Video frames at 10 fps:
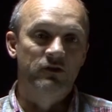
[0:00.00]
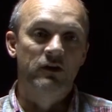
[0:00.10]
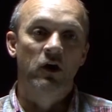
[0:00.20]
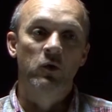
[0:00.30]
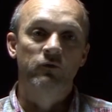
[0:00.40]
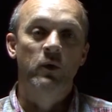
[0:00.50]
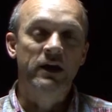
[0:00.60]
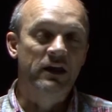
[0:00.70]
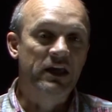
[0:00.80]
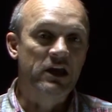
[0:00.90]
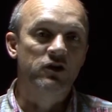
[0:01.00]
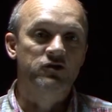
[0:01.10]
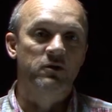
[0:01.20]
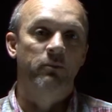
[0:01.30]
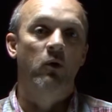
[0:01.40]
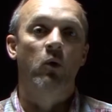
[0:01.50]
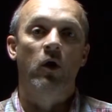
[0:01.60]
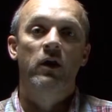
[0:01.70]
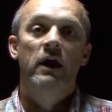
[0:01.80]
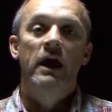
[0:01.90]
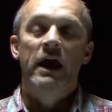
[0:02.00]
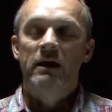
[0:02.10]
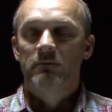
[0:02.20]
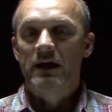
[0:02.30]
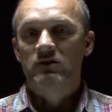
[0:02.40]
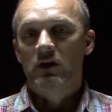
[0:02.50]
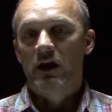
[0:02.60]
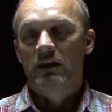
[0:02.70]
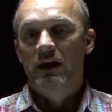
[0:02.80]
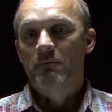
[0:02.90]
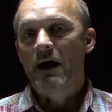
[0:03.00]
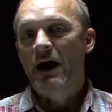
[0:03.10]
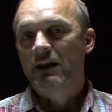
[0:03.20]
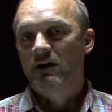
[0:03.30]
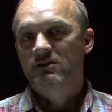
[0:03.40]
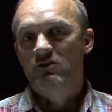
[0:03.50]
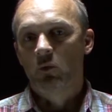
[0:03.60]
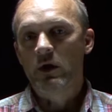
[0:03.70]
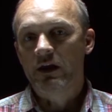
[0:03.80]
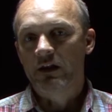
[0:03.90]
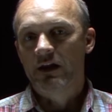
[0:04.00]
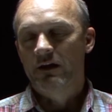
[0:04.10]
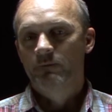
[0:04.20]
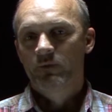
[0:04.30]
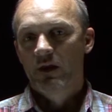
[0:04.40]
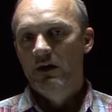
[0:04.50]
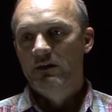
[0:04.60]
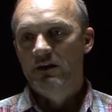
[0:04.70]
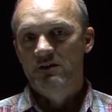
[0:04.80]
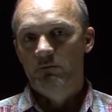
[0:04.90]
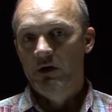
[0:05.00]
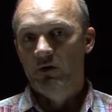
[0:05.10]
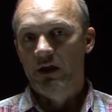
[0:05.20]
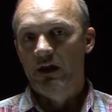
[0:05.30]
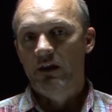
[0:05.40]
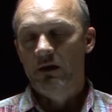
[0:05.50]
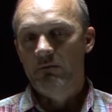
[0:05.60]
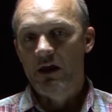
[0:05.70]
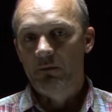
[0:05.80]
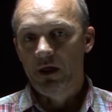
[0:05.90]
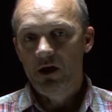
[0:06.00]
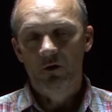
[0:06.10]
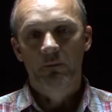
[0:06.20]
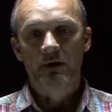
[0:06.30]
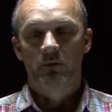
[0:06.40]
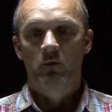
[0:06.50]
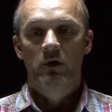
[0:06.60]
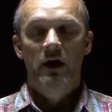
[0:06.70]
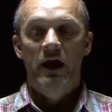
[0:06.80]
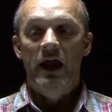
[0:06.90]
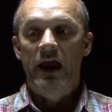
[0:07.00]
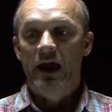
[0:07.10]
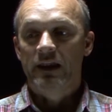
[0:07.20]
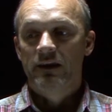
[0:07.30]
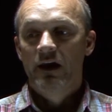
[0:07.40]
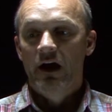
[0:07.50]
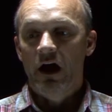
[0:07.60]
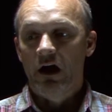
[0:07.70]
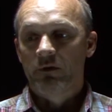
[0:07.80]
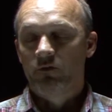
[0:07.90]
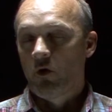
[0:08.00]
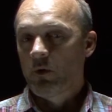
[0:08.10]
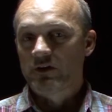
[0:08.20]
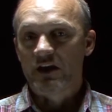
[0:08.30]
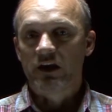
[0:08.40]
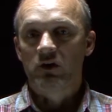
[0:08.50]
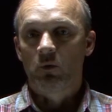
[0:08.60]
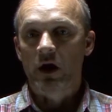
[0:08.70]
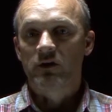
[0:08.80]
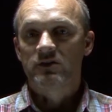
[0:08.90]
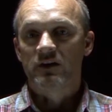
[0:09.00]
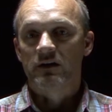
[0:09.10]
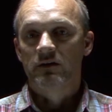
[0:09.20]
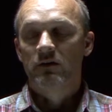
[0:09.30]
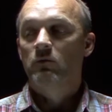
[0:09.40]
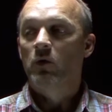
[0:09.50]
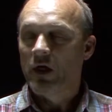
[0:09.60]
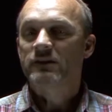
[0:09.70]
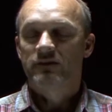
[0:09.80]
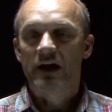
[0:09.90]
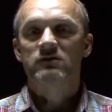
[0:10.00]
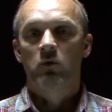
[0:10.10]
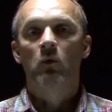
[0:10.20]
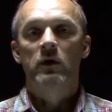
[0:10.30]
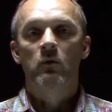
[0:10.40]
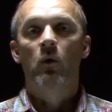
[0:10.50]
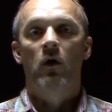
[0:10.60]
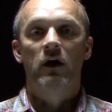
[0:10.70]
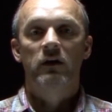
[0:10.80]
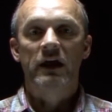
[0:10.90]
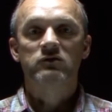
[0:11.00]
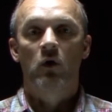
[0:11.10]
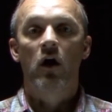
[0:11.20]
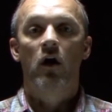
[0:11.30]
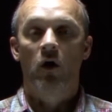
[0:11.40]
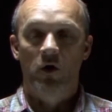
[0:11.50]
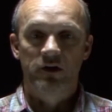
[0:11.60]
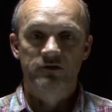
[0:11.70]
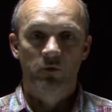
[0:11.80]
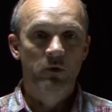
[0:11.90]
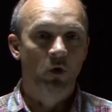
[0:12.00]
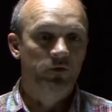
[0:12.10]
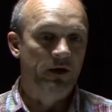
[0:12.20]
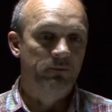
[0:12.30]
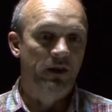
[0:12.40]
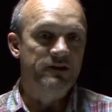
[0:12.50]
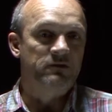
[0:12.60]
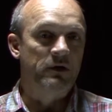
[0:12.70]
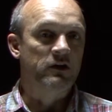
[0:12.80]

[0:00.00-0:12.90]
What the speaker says: know if we could get your support and get behind us so we could get this building and be able to help people. And the former executive director said, well, that's what we want. That's where our heart is. We want that place to be